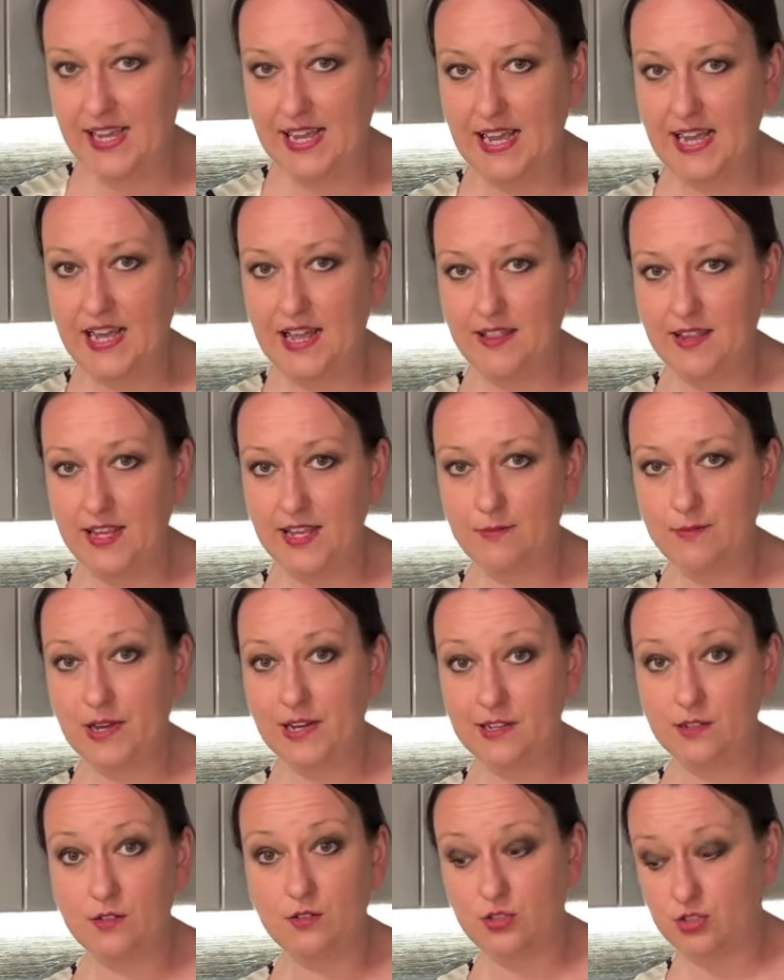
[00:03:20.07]
And in my
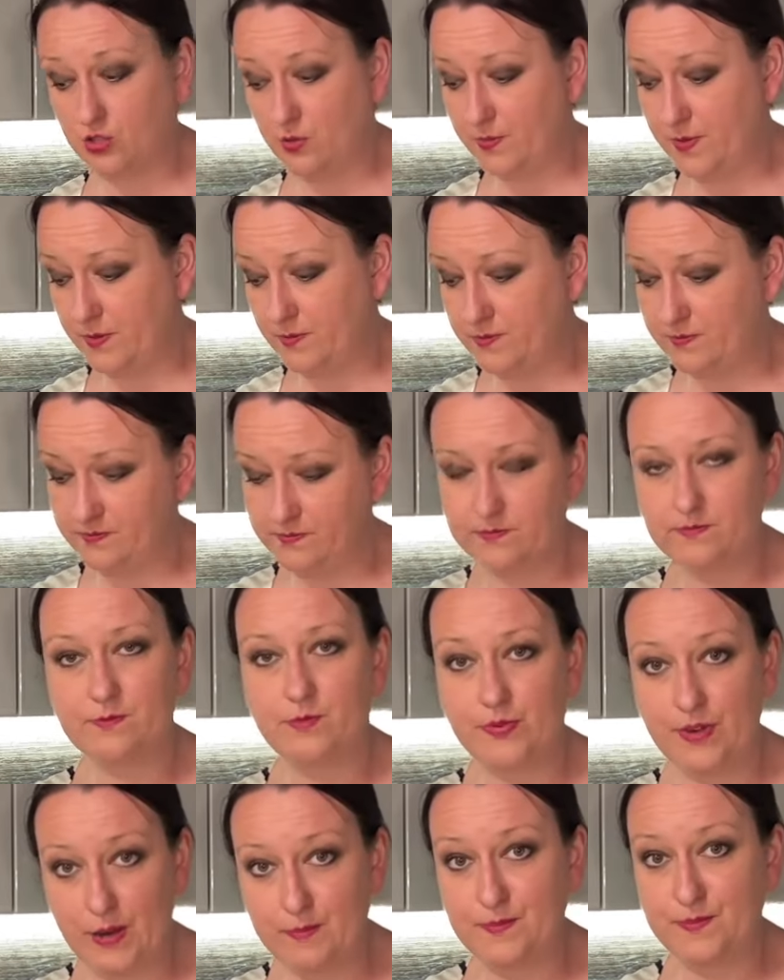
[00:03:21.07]
little shopping
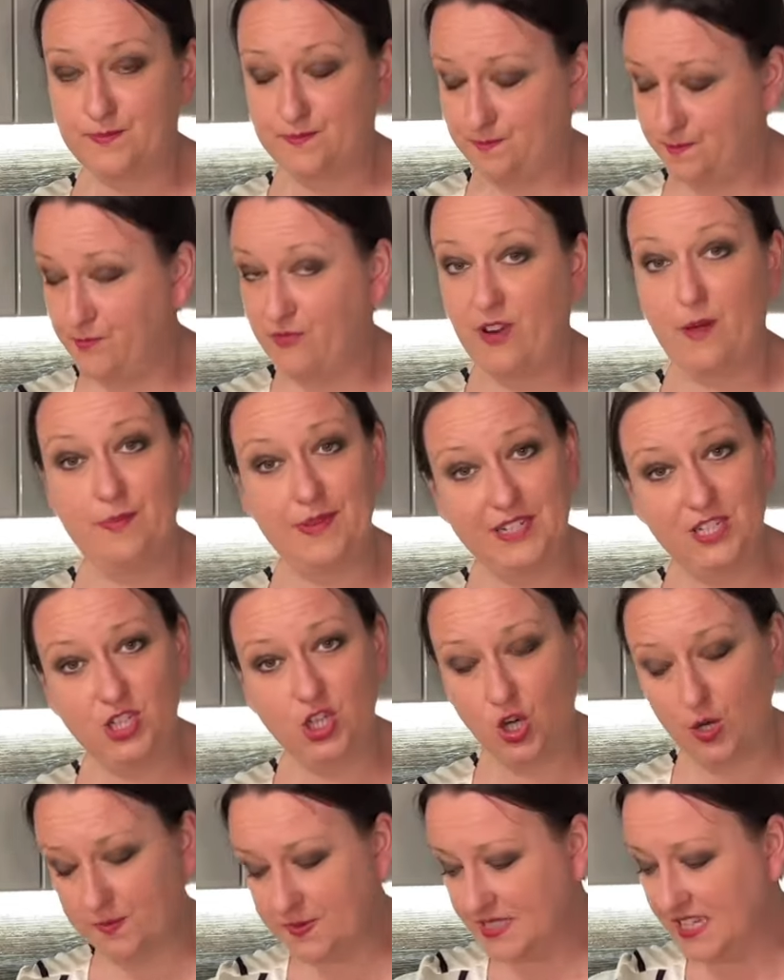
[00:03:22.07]
prep prepping
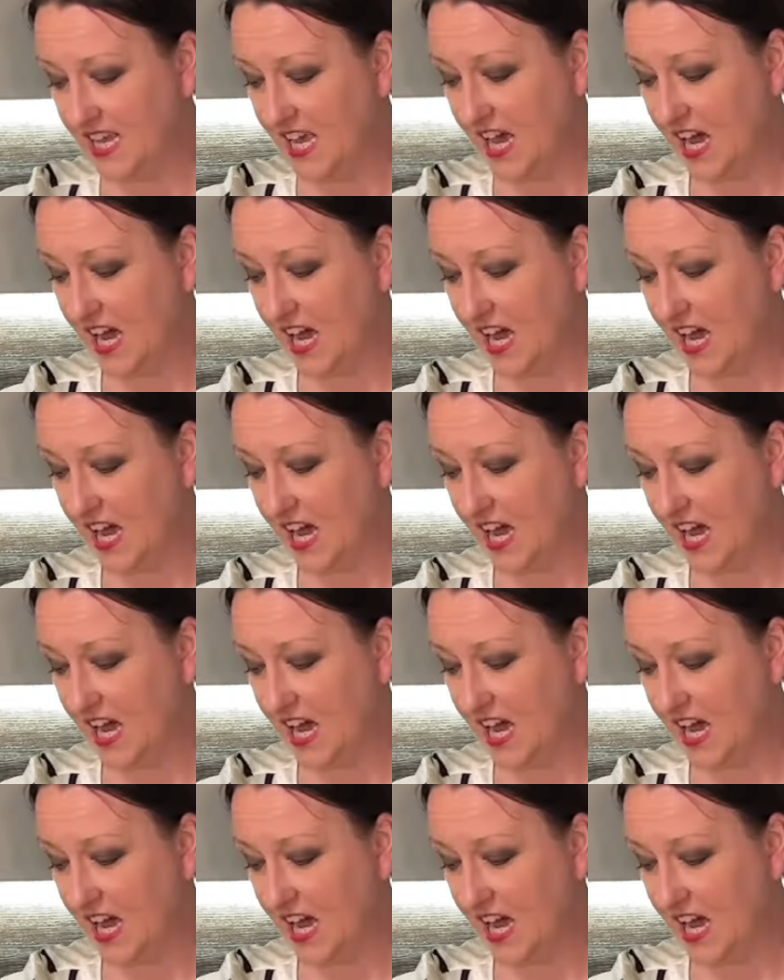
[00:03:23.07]
shops,